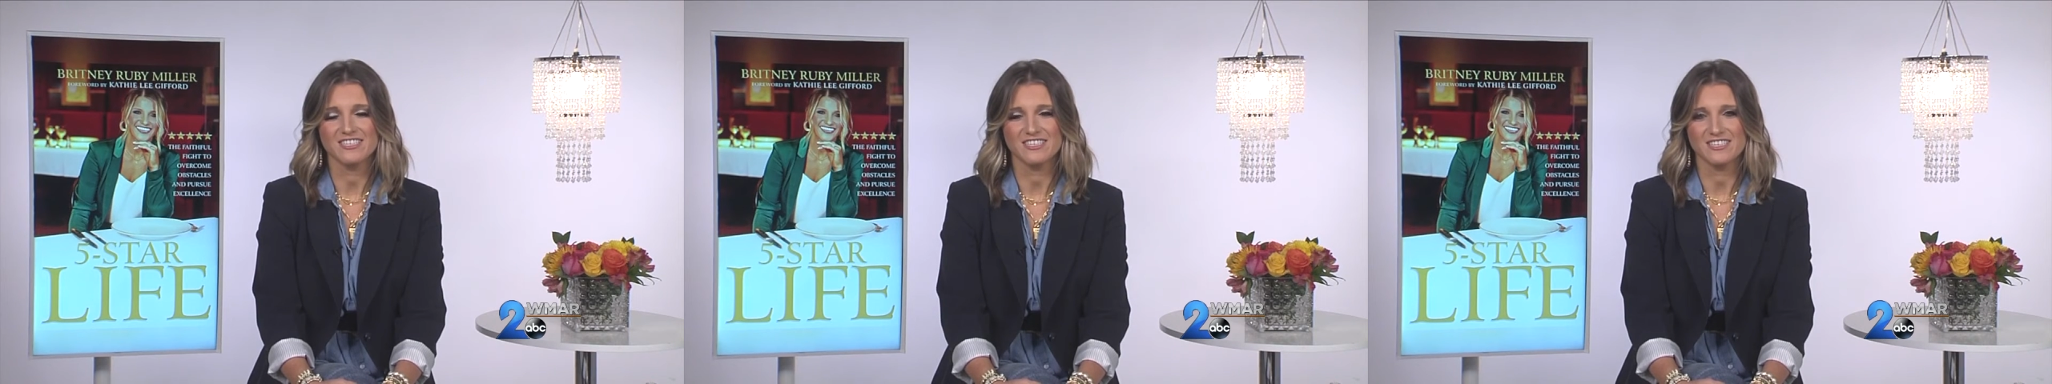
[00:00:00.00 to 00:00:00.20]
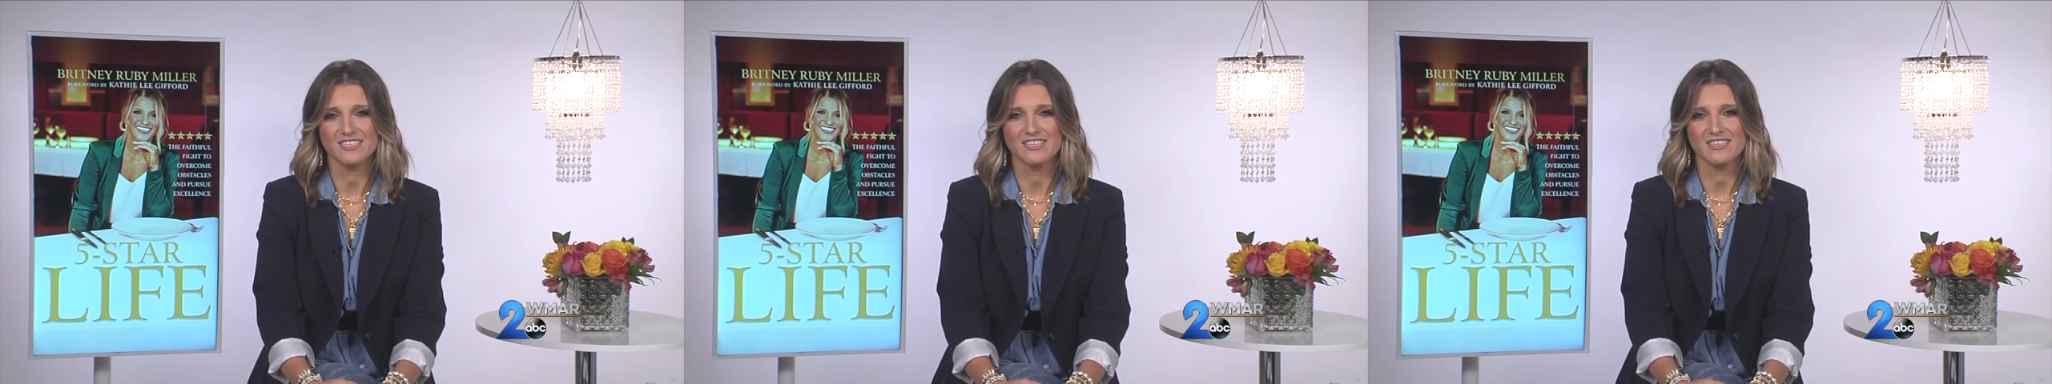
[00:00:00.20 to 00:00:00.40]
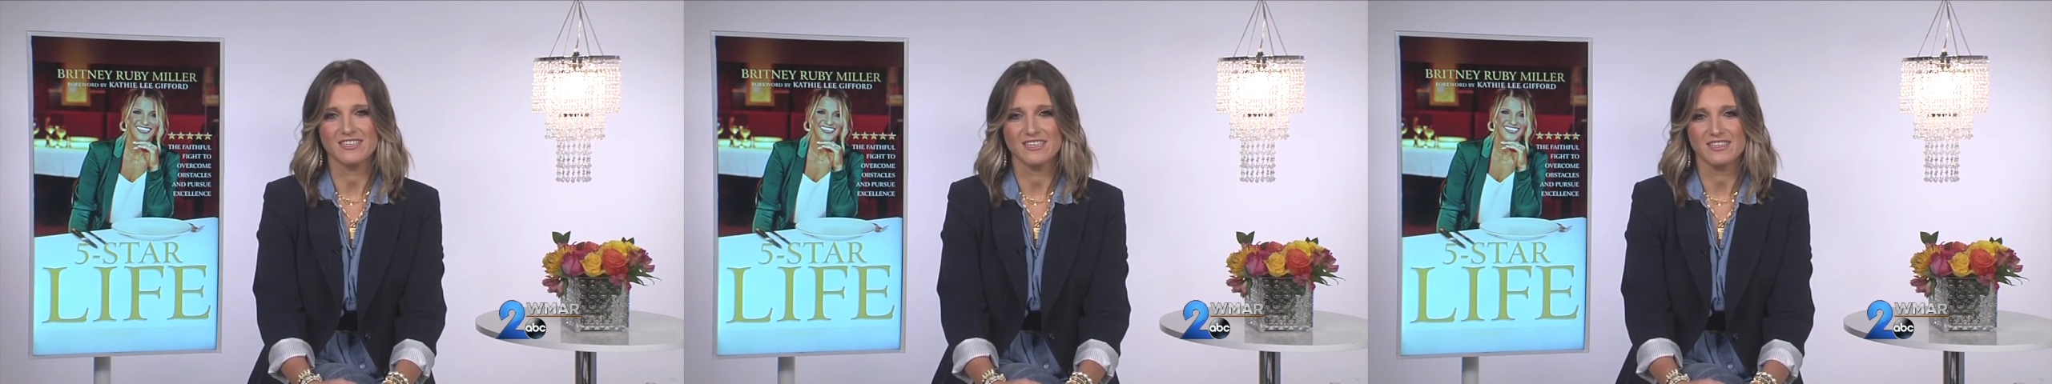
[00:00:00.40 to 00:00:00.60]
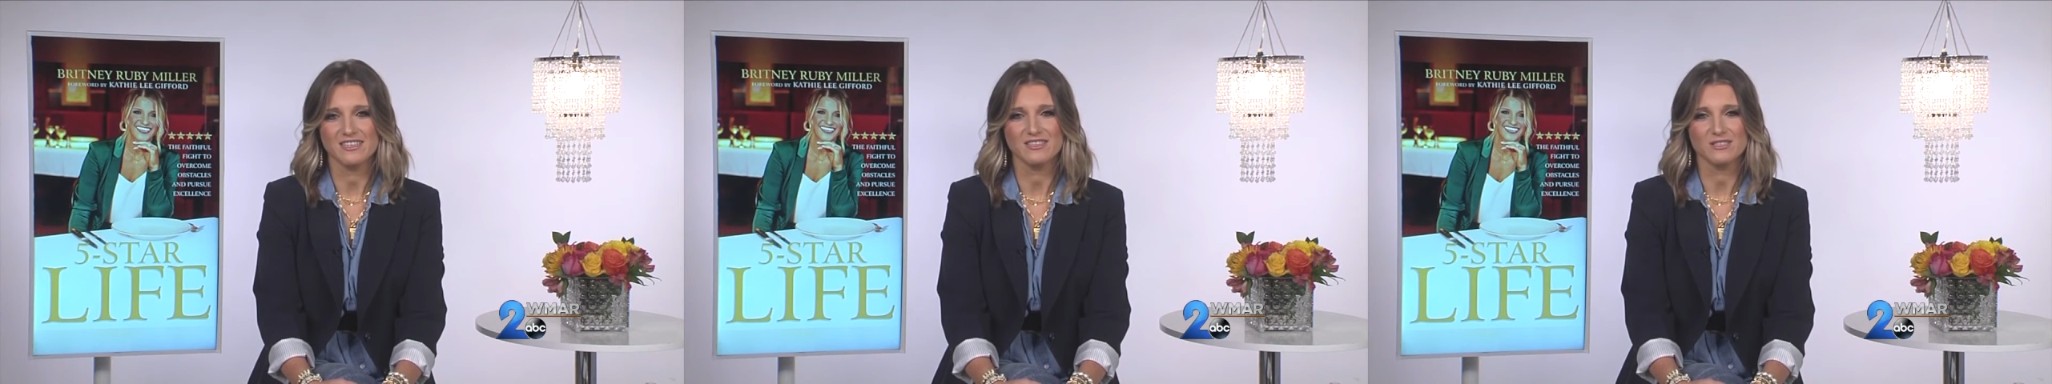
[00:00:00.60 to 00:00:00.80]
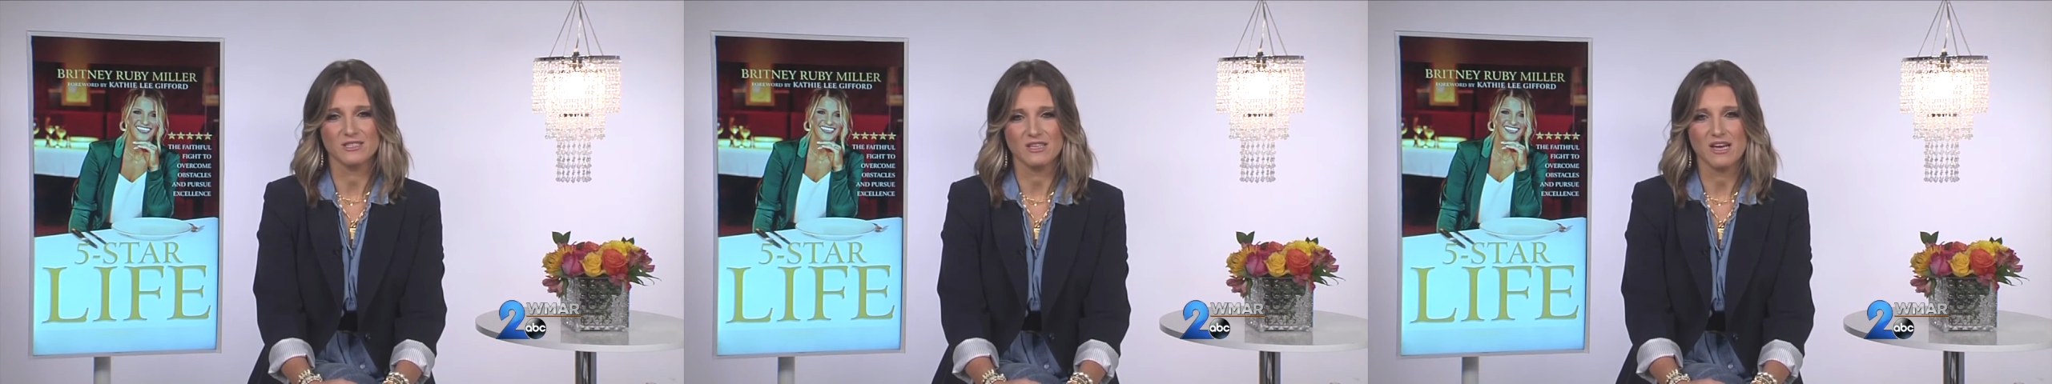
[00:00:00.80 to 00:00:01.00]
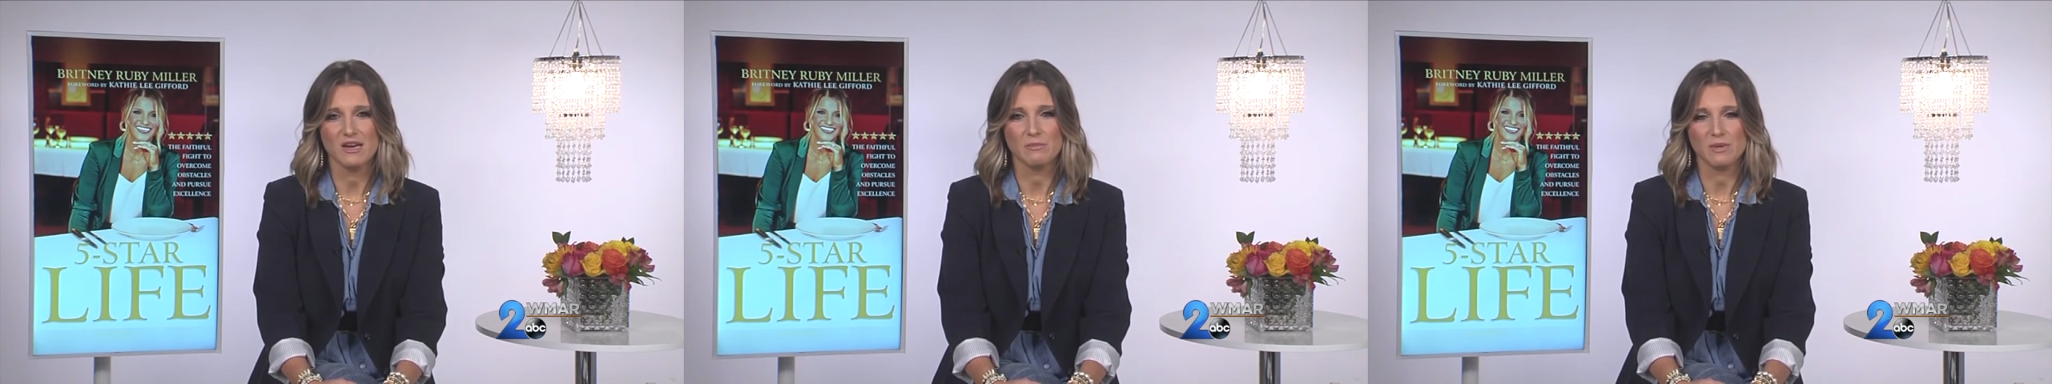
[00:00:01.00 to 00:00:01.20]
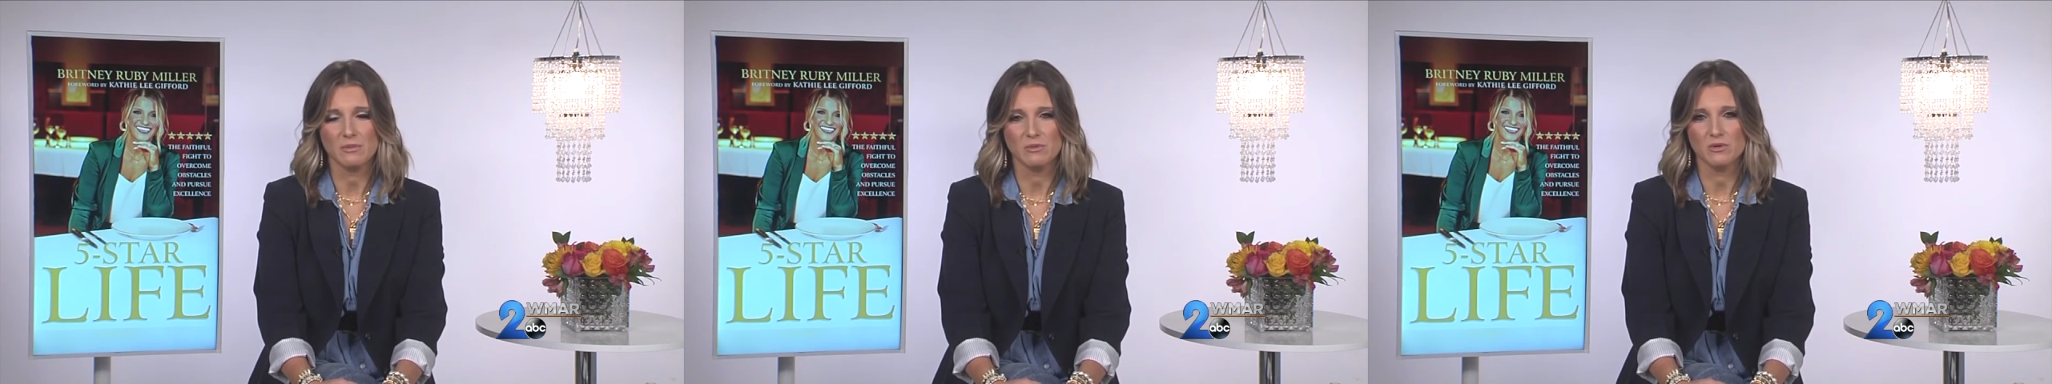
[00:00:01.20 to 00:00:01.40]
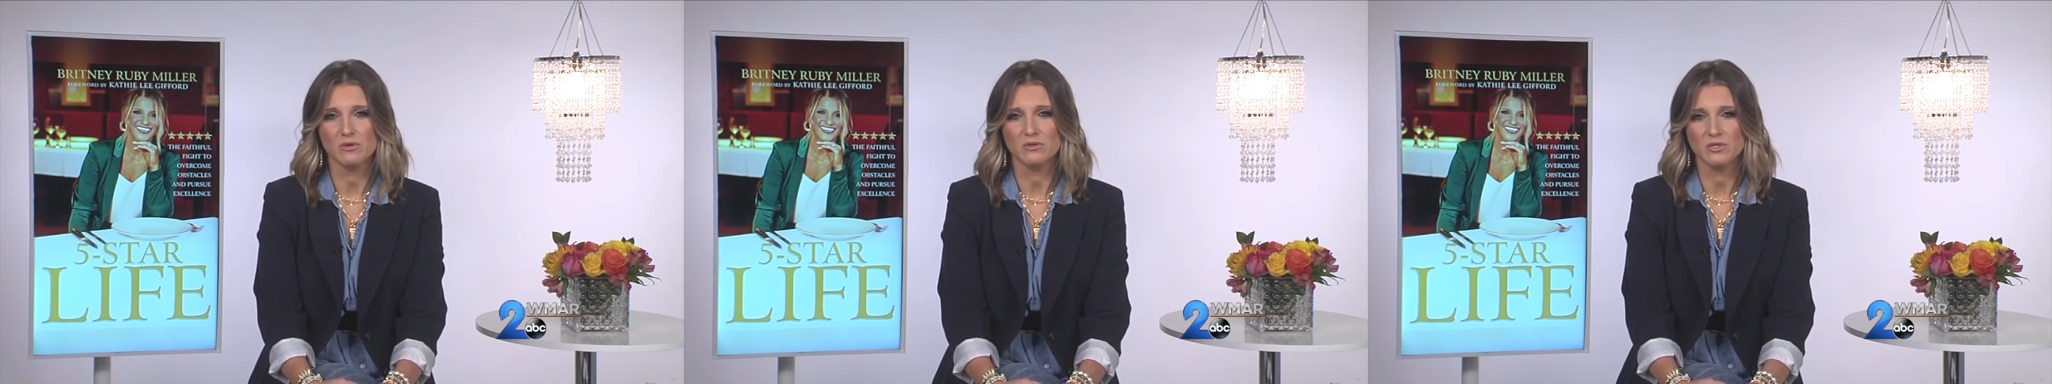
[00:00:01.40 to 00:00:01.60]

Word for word: And I think there's a lot of people who